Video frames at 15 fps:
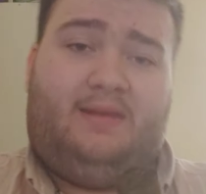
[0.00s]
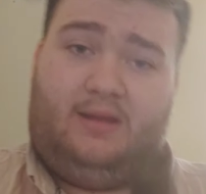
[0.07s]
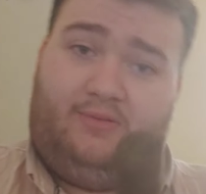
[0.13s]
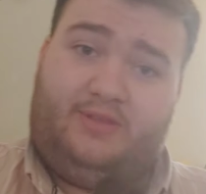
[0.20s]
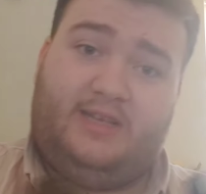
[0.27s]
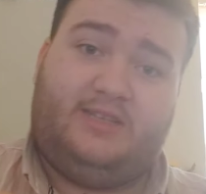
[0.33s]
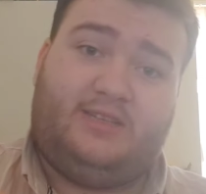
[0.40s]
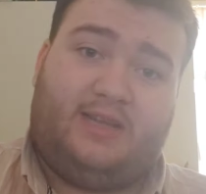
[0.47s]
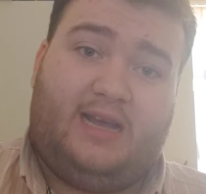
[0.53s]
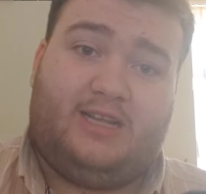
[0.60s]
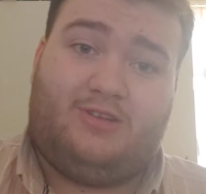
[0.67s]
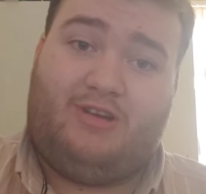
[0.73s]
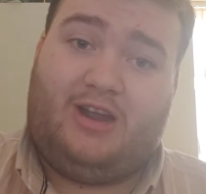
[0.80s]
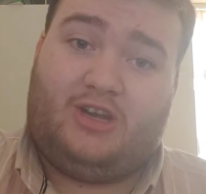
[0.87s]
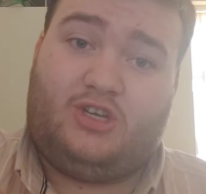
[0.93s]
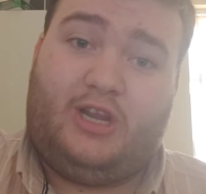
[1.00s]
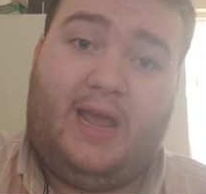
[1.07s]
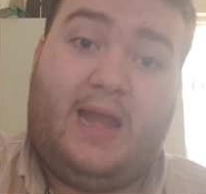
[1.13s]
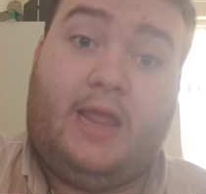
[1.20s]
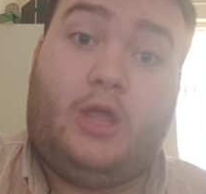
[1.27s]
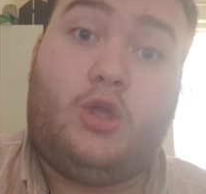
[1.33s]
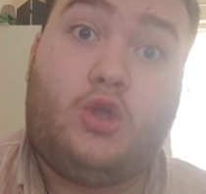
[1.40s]
Now, if these cigars are actually
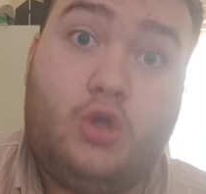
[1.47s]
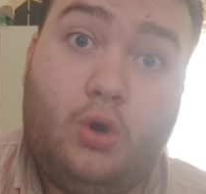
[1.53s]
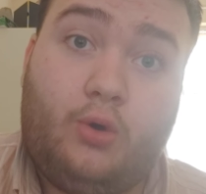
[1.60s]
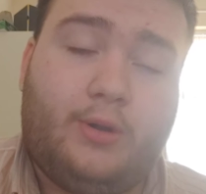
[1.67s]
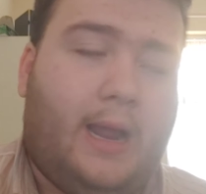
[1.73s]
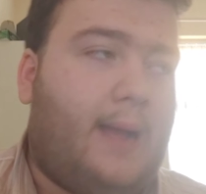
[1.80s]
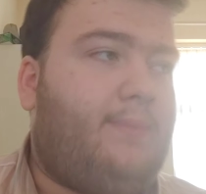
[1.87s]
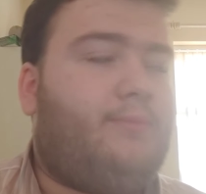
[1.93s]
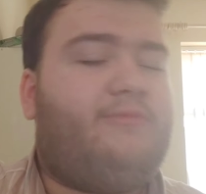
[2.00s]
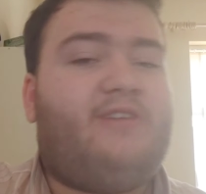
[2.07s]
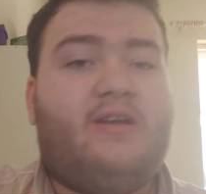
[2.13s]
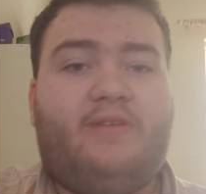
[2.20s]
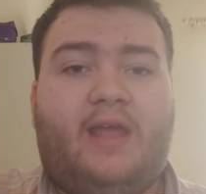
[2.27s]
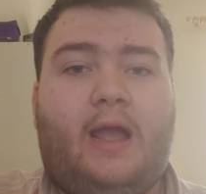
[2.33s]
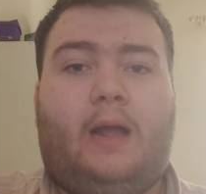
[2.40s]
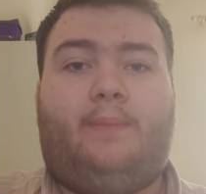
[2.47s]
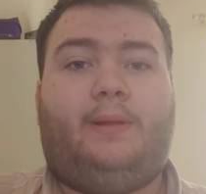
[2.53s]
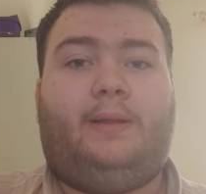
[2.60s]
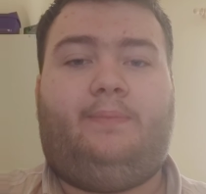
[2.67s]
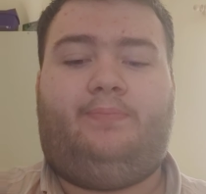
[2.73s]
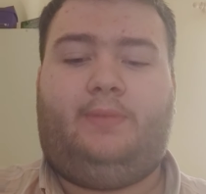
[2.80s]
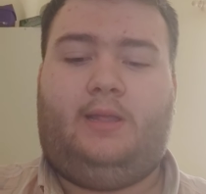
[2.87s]
any good, I'm very
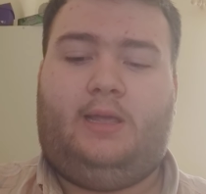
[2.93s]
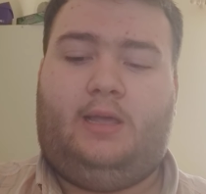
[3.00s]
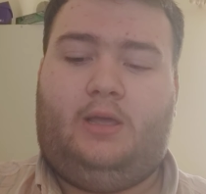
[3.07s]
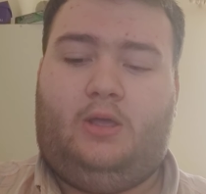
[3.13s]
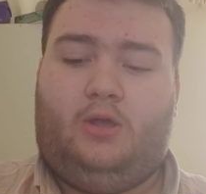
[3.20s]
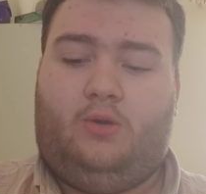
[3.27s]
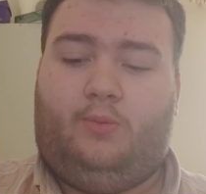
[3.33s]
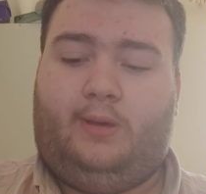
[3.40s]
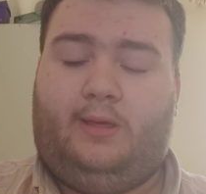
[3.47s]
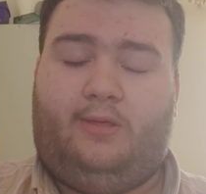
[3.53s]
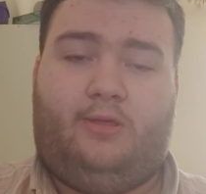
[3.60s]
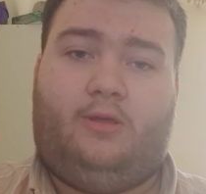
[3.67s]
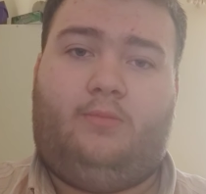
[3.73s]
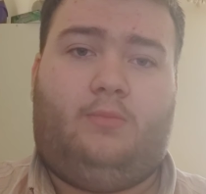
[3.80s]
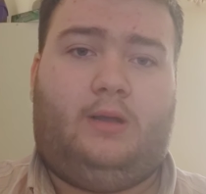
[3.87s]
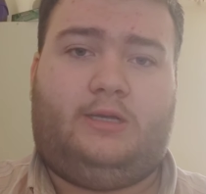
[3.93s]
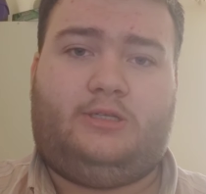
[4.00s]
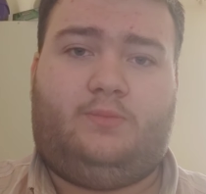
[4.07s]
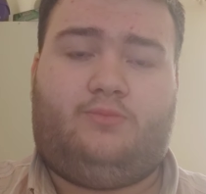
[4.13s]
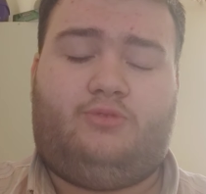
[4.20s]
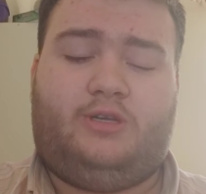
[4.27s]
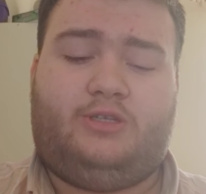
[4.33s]
happy with them
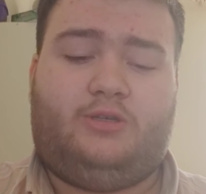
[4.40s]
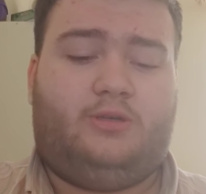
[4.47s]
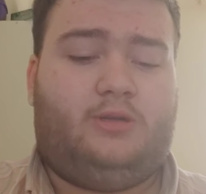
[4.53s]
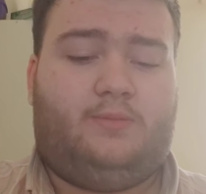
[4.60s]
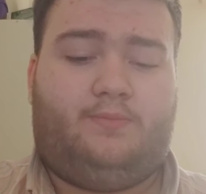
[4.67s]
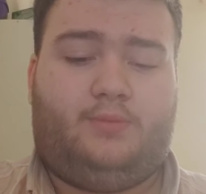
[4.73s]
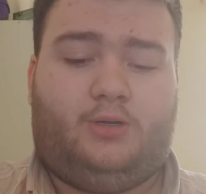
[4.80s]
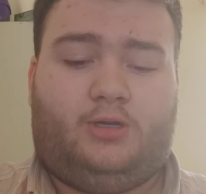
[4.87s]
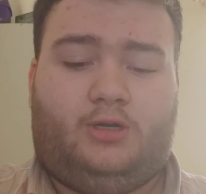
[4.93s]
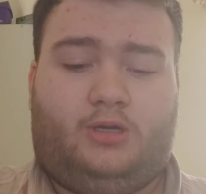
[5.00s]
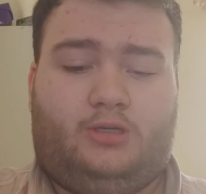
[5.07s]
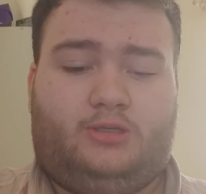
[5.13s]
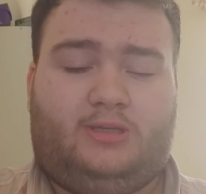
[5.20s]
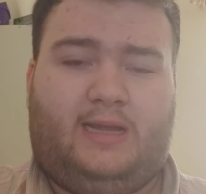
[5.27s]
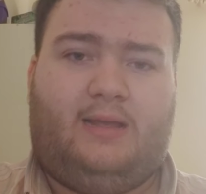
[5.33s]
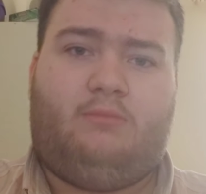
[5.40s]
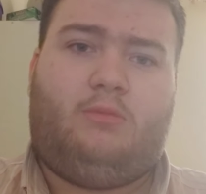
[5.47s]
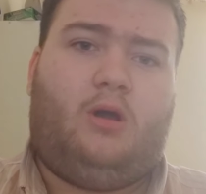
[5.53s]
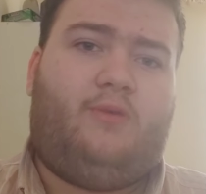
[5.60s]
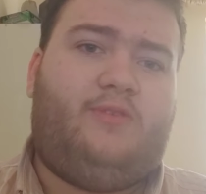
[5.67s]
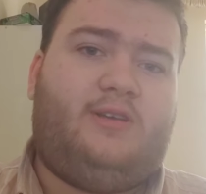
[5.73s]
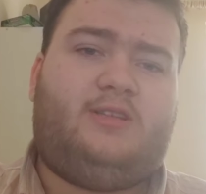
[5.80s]
as a present because, like,
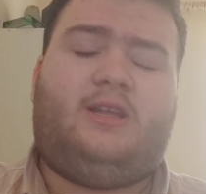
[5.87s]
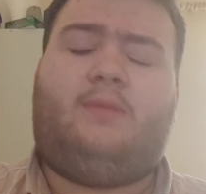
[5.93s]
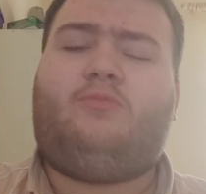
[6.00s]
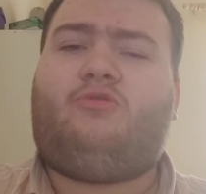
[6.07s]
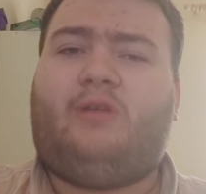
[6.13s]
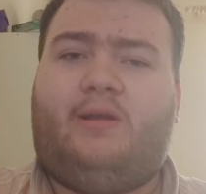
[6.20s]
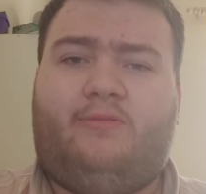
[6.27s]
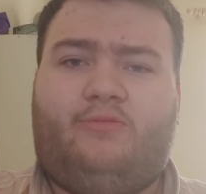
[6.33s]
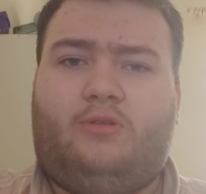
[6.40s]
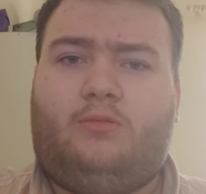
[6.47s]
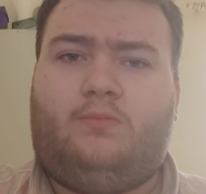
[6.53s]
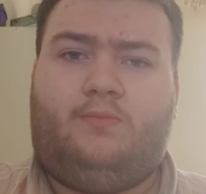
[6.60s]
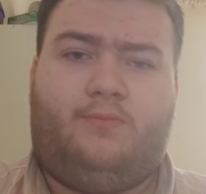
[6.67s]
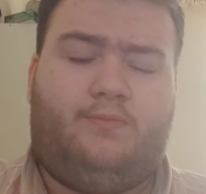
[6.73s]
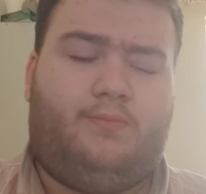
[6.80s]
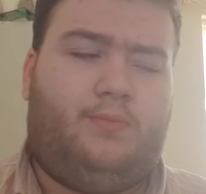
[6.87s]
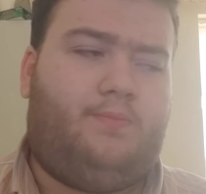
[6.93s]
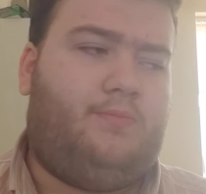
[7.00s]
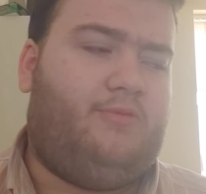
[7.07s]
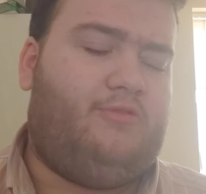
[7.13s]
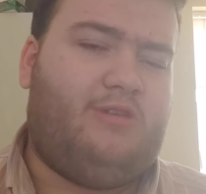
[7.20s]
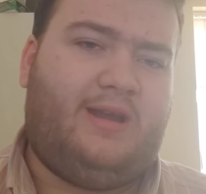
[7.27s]
obviously I'm grateful
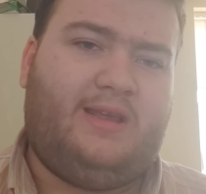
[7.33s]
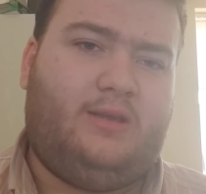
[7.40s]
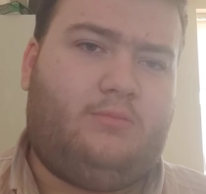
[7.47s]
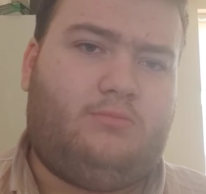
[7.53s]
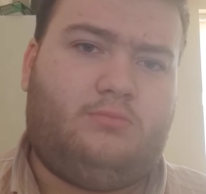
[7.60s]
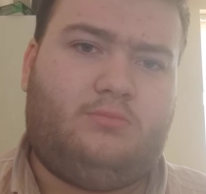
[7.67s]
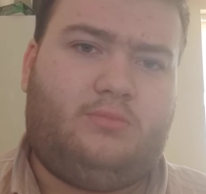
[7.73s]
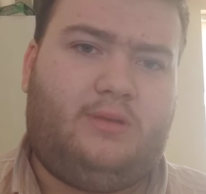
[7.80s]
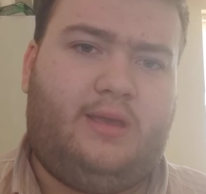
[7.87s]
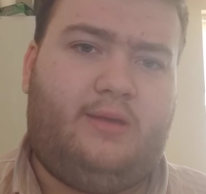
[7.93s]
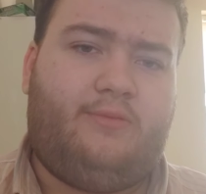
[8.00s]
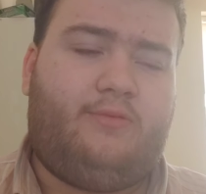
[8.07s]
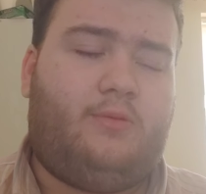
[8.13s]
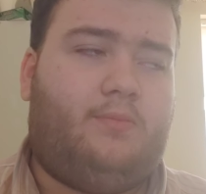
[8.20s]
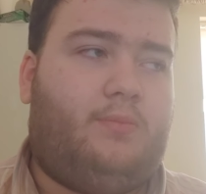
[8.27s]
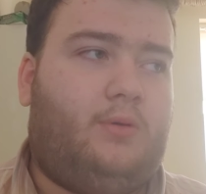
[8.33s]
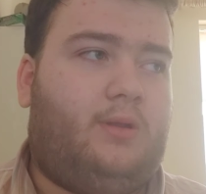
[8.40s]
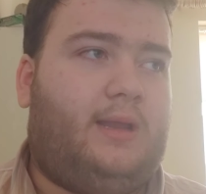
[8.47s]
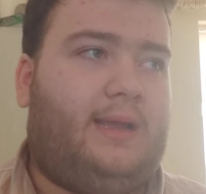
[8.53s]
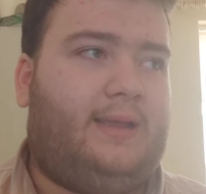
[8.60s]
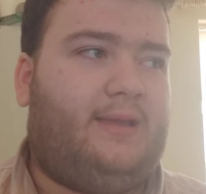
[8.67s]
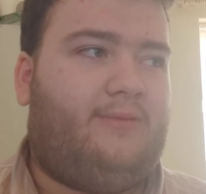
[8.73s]
for any gift, but,
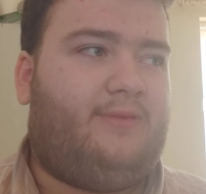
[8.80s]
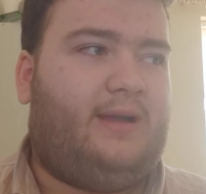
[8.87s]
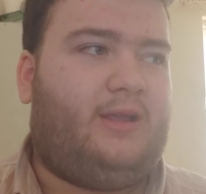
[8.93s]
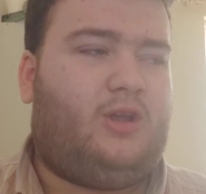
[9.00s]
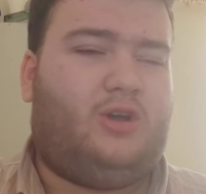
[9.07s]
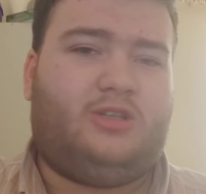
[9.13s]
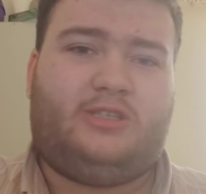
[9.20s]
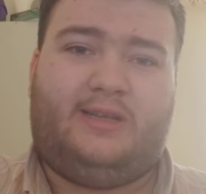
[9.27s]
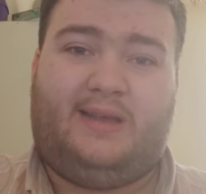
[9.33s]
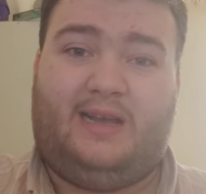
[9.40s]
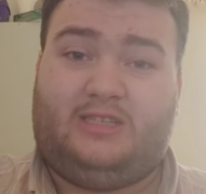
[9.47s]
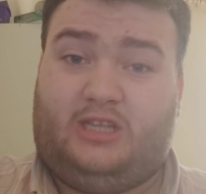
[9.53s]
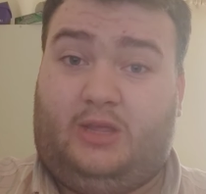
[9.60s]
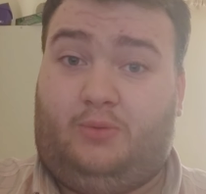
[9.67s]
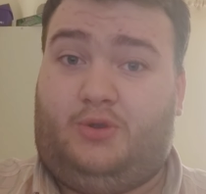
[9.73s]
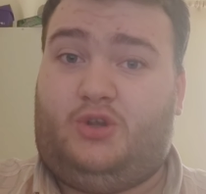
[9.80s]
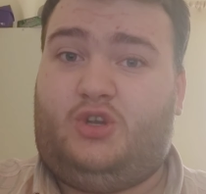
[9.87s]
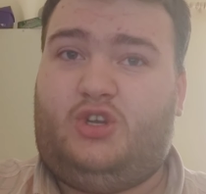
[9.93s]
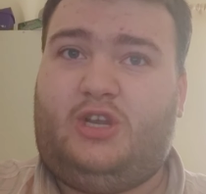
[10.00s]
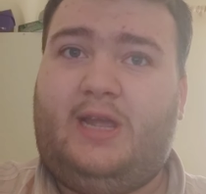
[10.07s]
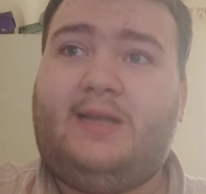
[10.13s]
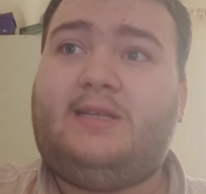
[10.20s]
like, if I got cigars and they were
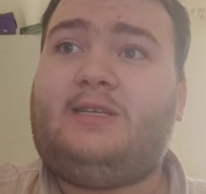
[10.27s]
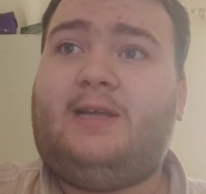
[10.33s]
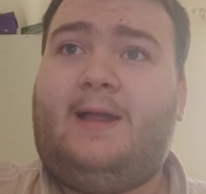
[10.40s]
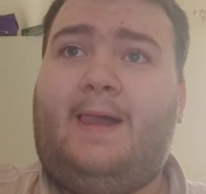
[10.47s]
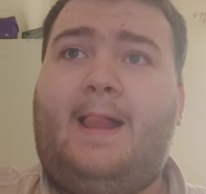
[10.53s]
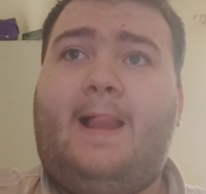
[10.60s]
shit,